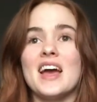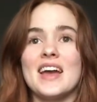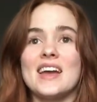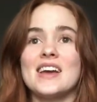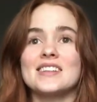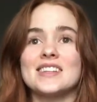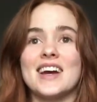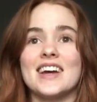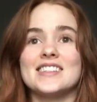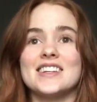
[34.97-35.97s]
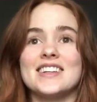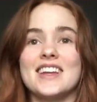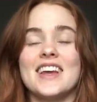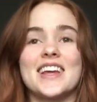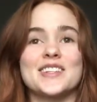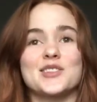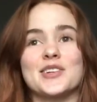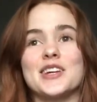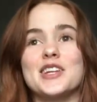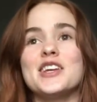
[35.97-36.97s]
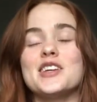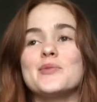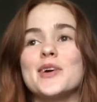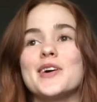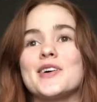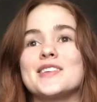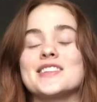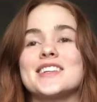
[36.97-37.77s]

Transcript: and I didn't answer any emails.